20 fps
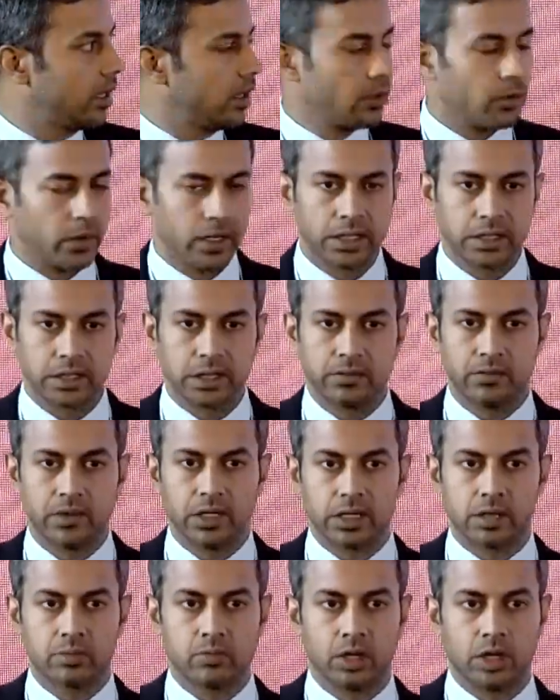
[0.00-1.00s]
very
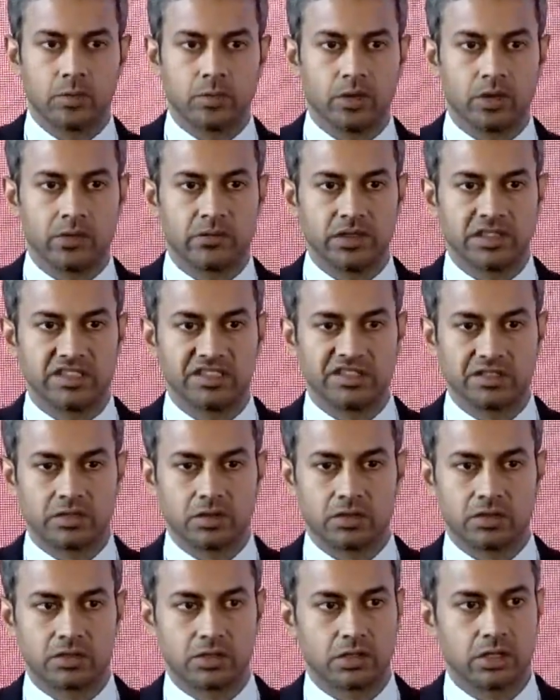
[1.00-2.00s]
small amount, which is
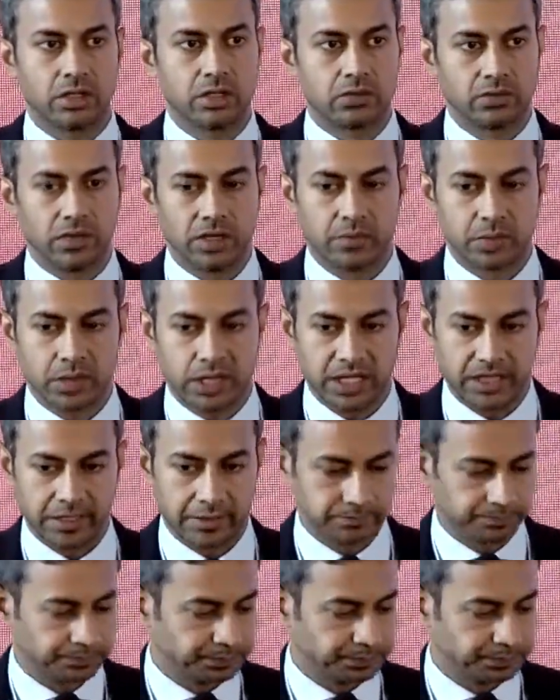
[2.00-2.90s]
close to around 12%.